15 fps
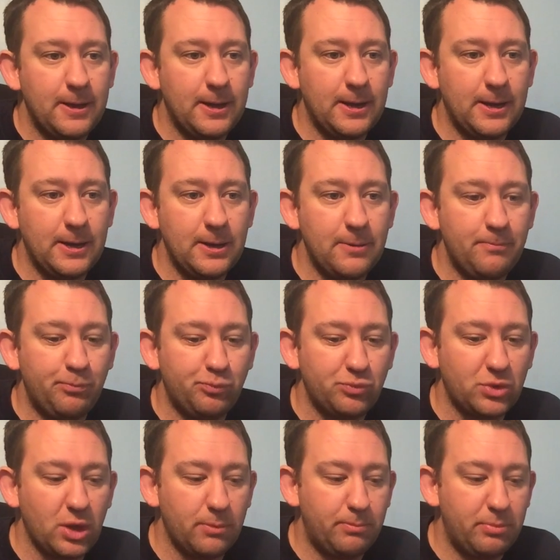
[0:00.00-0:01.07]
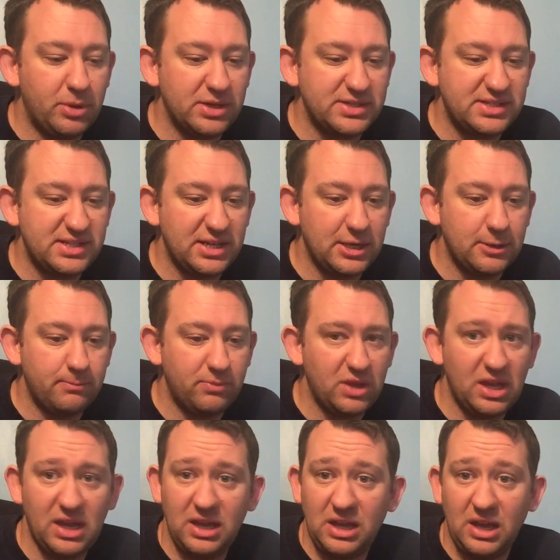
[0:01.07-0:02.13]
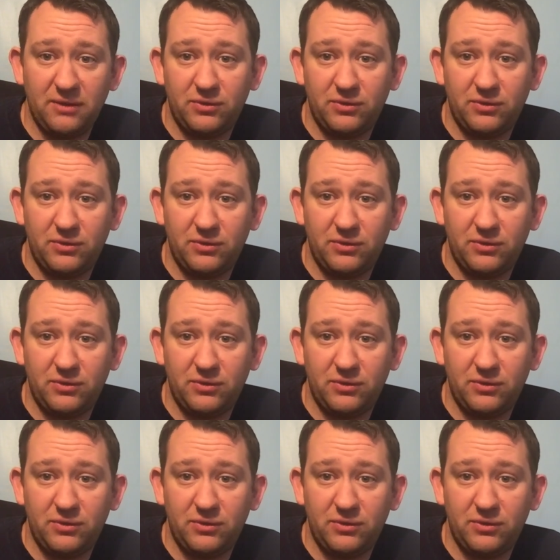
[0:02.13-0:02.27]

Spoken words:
but yeah,